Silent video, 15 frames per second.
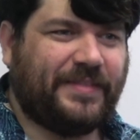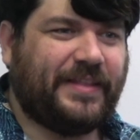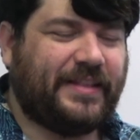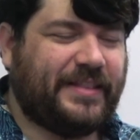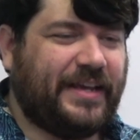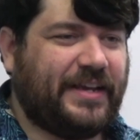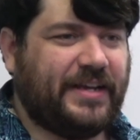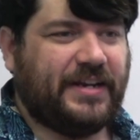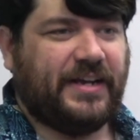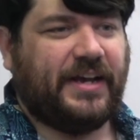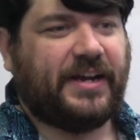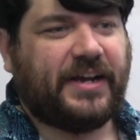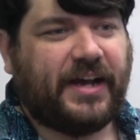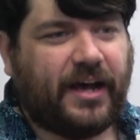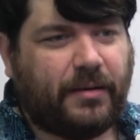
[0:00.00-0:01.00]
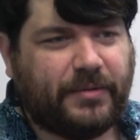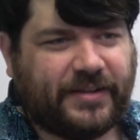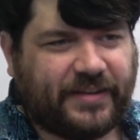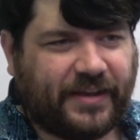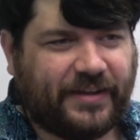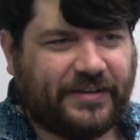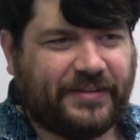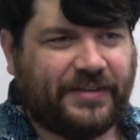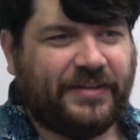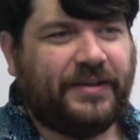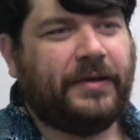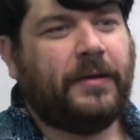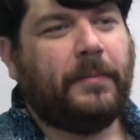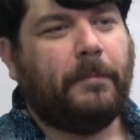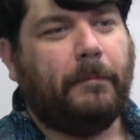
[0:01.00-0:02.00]
that they can accommodate
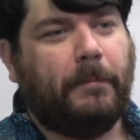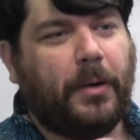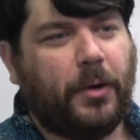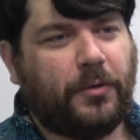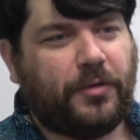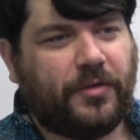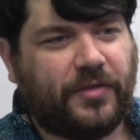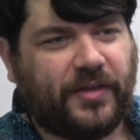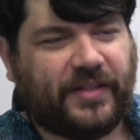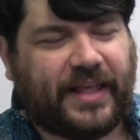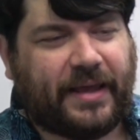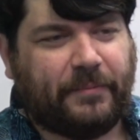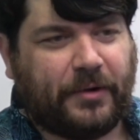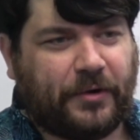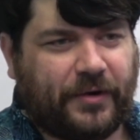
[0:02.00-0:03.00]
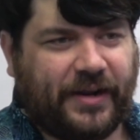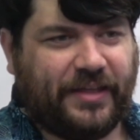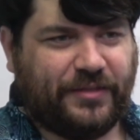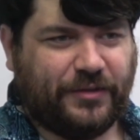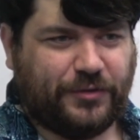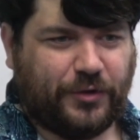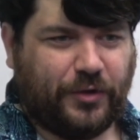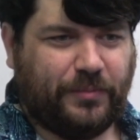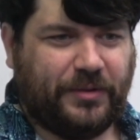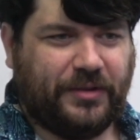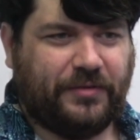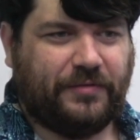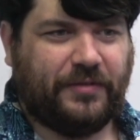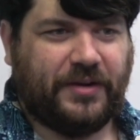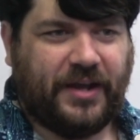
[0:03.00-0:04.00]
both the laminar and the
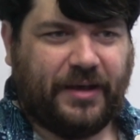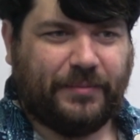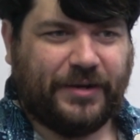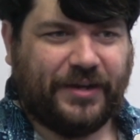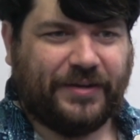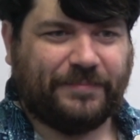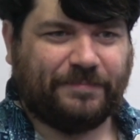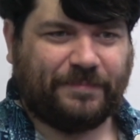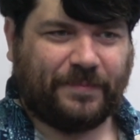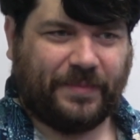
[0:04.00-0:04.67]
turbulent phenomena